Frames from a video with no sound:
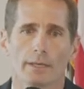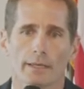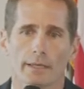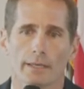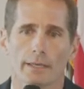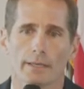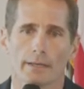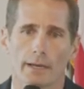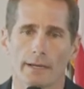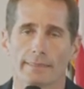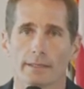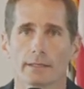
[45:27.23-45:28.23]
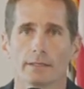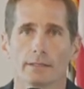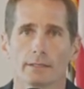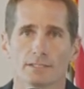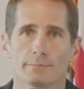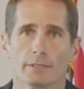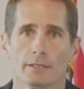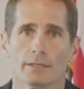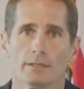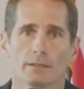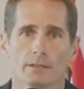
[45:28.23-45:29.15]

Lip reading: and I think it's been